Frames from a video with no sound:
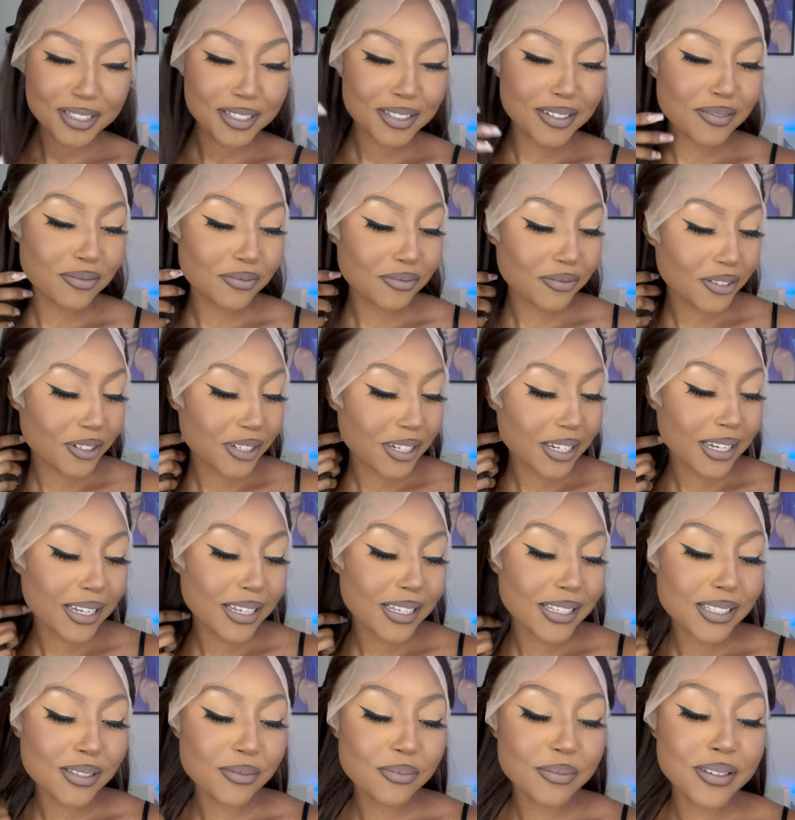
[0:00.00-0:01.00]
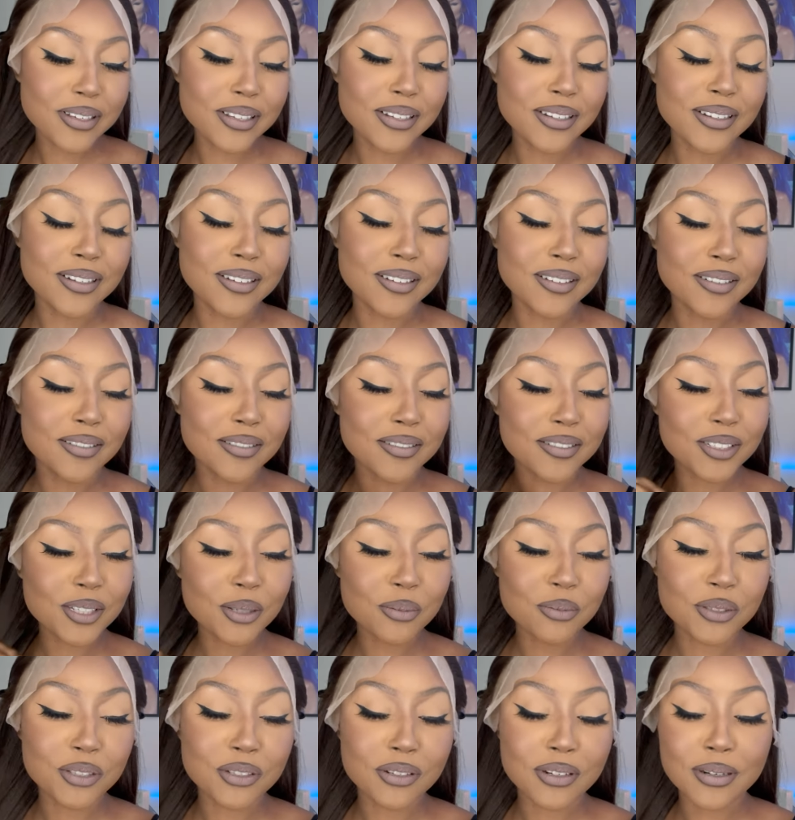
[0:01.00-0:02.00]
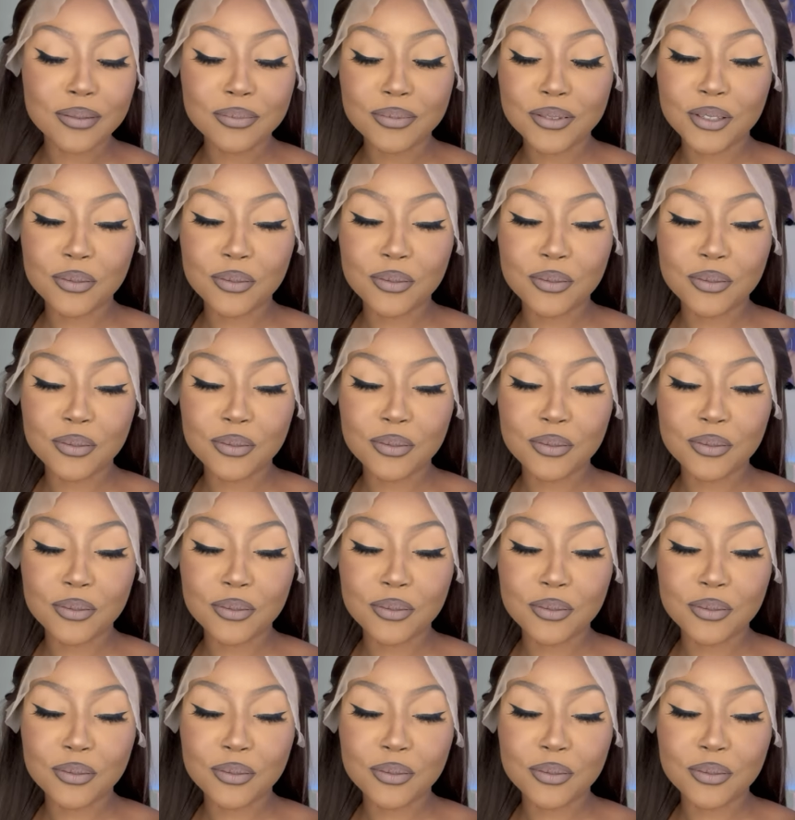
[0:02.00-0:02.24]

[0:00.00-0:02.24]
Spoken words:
if you guys been subscribed